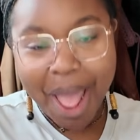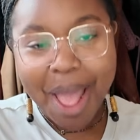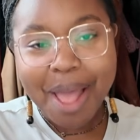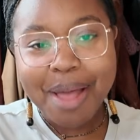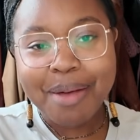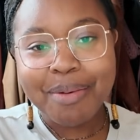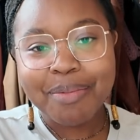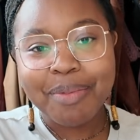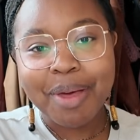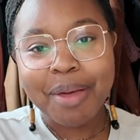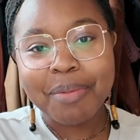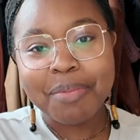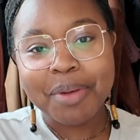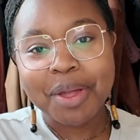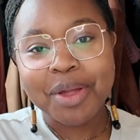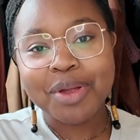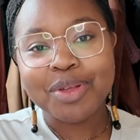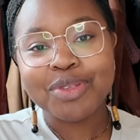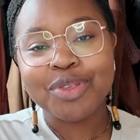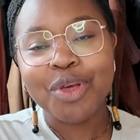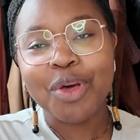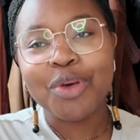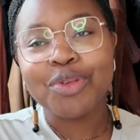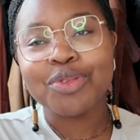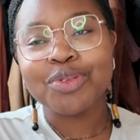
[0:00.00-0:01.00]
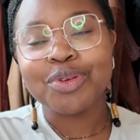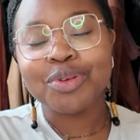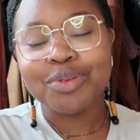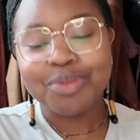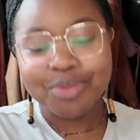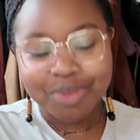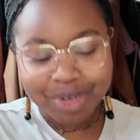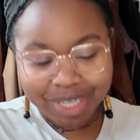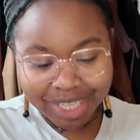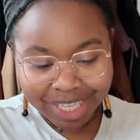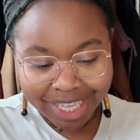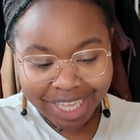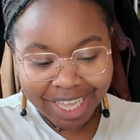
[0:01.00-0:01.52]
And my parents also
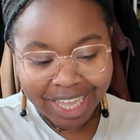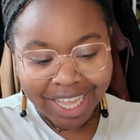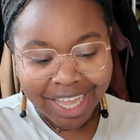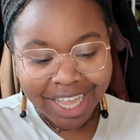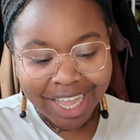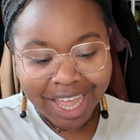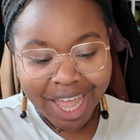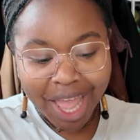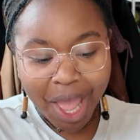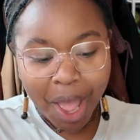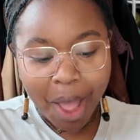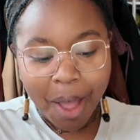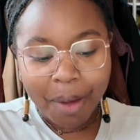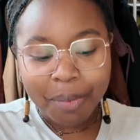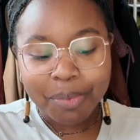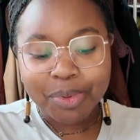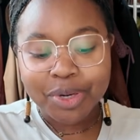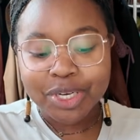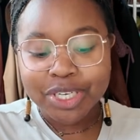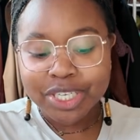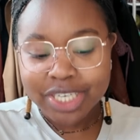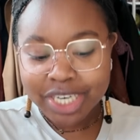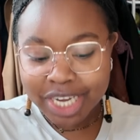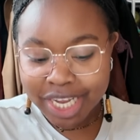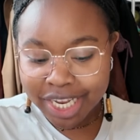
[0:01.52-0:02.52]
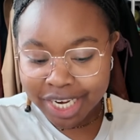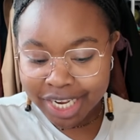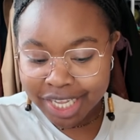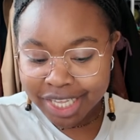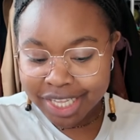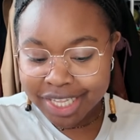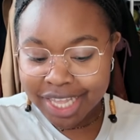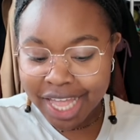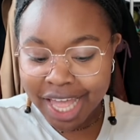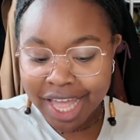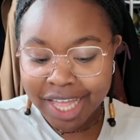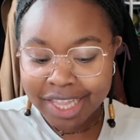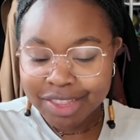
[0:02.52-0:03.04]
really
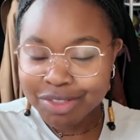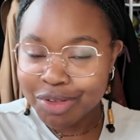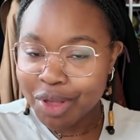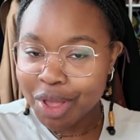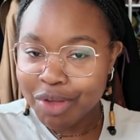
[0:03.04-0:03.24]
appreciated that.